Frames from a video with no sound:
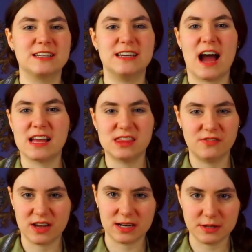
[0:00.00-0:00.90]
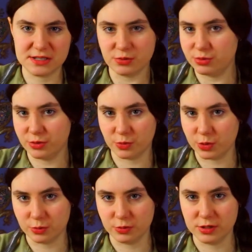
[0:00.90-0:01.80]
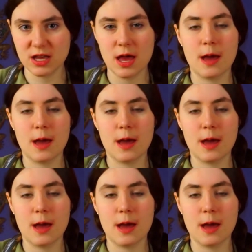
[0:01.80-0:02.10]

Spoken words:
guide the venom into the wound,